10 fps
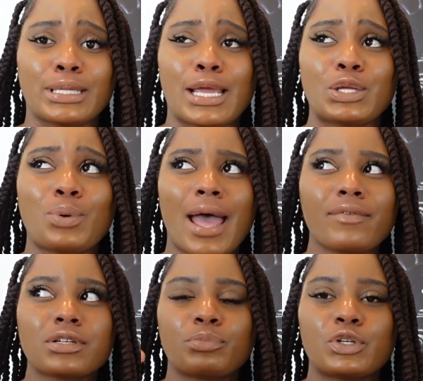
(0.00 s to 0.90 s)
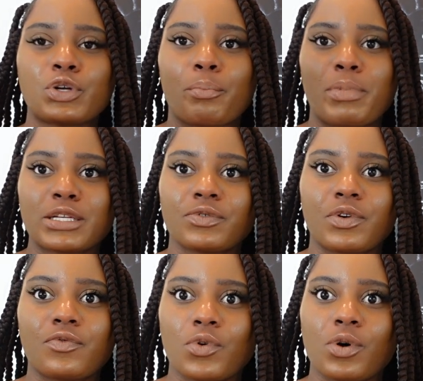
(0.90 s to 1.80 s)
Like, you have to put your best foot
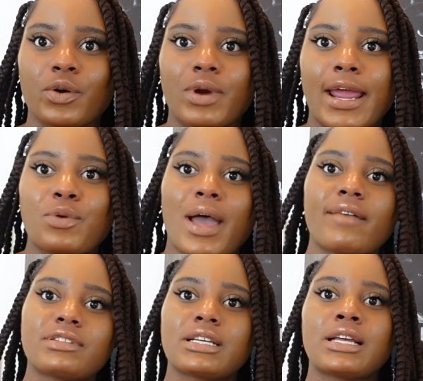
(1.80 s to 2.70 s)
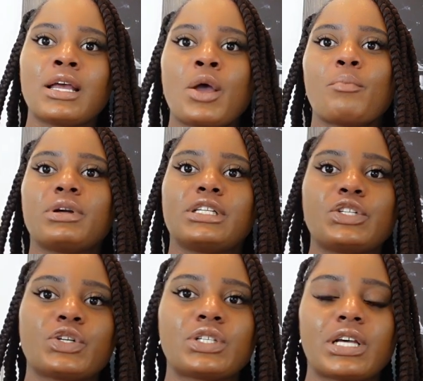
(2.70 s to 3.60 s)
forward, right? You have to
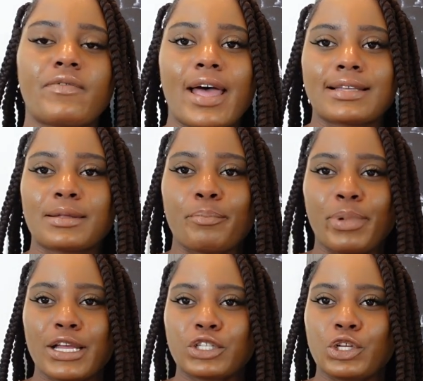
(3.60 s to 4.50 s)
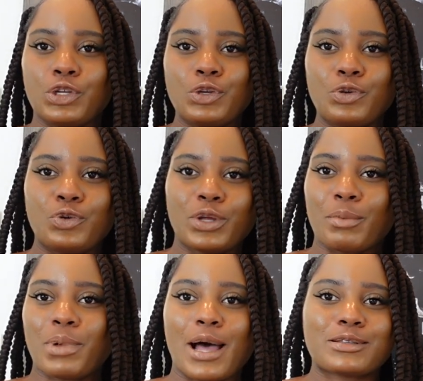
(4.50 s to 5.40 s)
present yourself as the best you
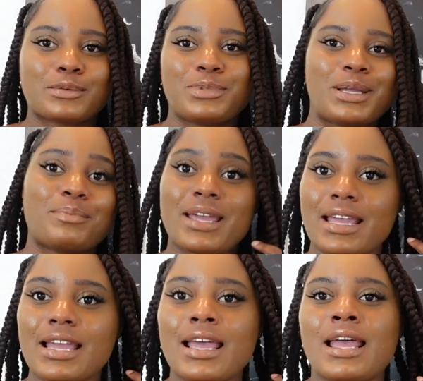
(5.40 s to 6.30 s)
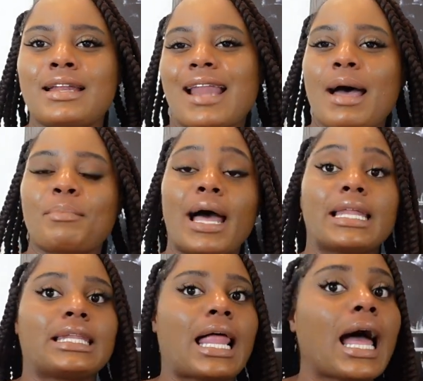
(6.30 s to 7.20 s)
can possibly be. Not by
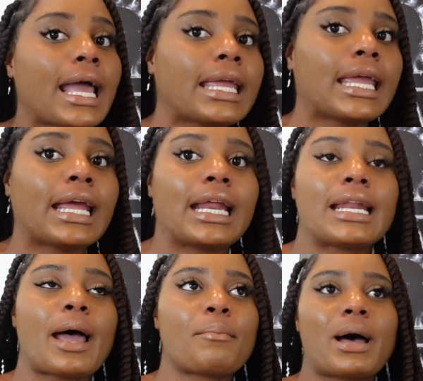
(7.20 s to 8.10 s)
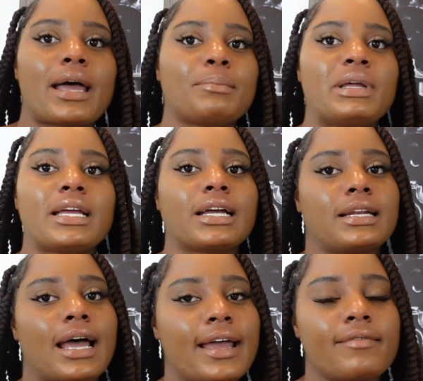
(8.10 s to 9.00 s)
lying and not by being
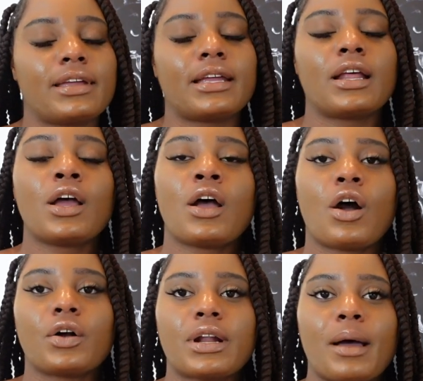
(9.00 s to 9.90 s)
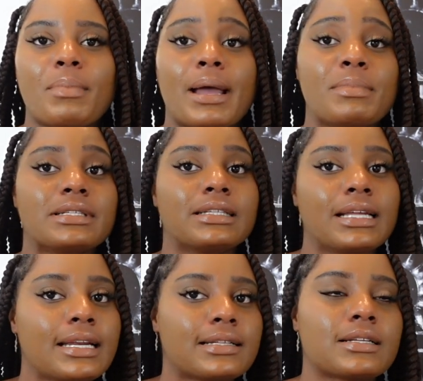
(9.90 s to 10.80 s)
conniving or not by
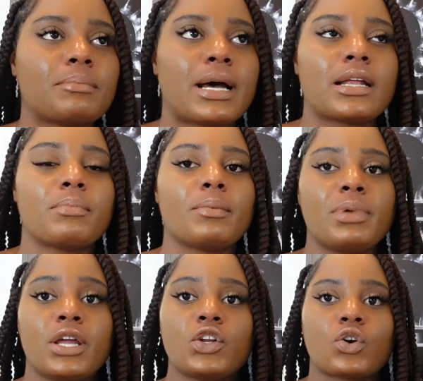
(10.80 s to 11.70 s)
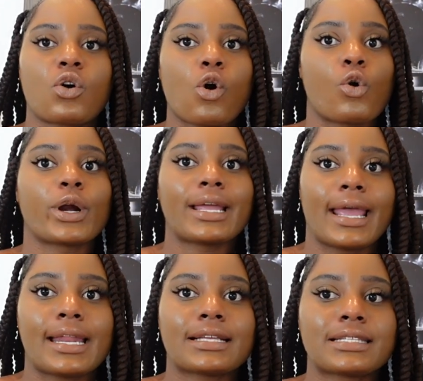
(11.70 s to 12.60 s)
misleading somebody, but being your
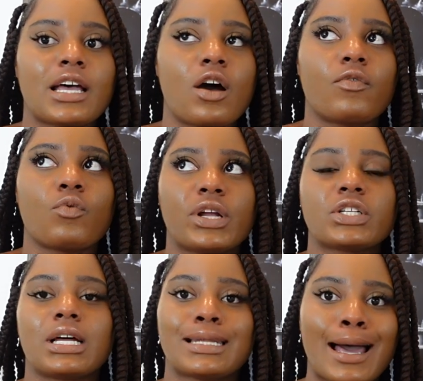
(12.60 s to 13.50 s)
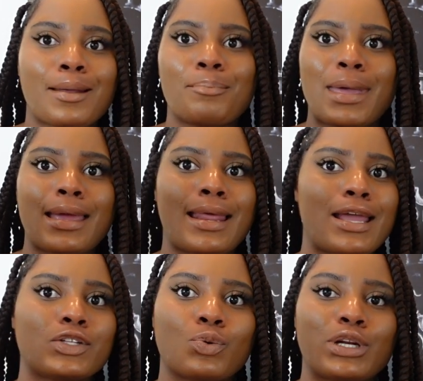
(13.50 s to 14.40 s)
organic self, which a lot of men
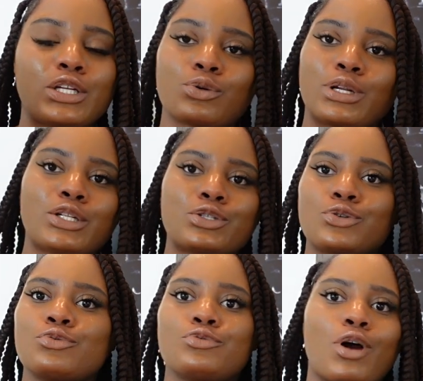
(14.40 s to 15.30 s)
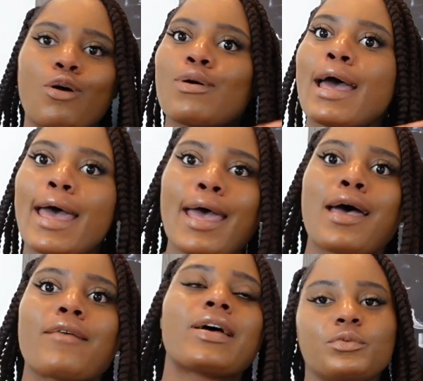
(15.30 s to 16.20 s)
in 2022 don't
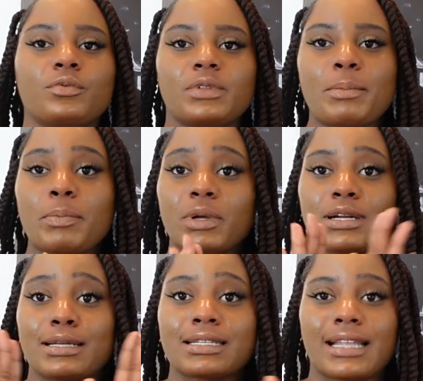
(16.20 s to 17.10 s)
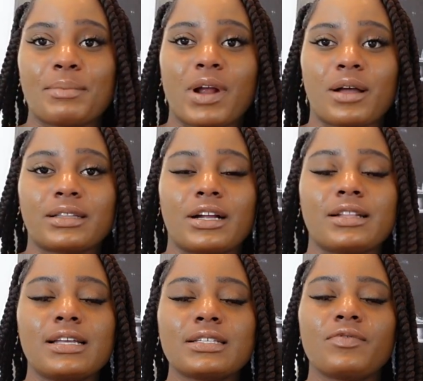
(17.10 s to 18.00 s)
have. Let me put a disclaimer out there.
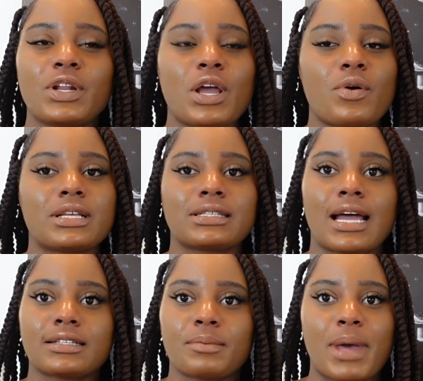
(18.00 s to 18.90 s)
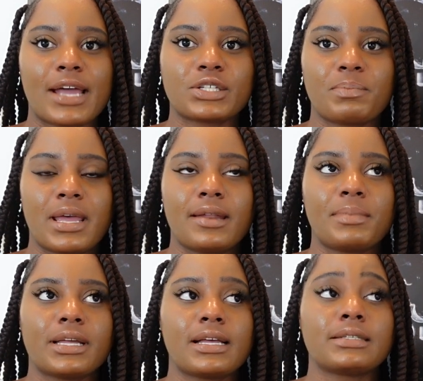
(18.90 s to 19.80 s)
This video is not to bash men,
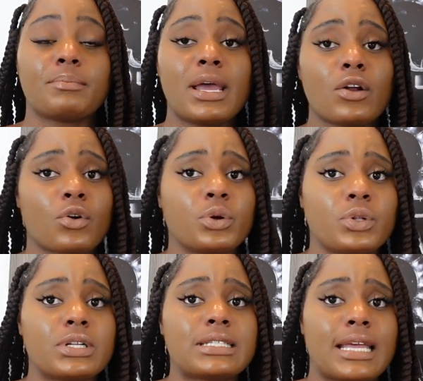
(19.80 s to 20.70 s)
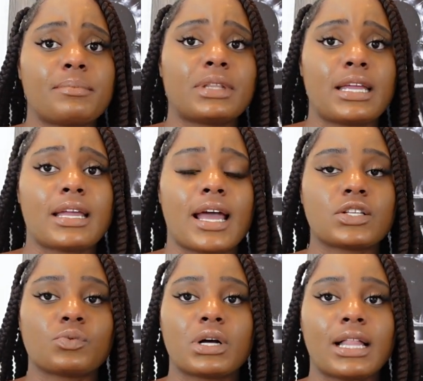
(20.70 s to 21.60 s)
because men are going through the same thing
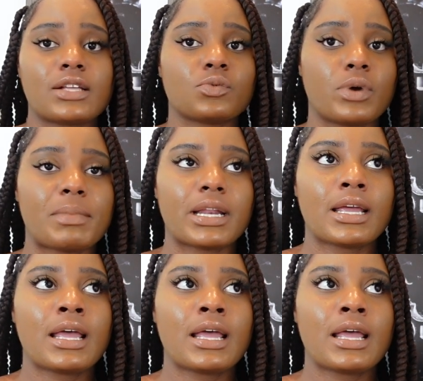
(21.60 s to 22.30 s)
as well as women.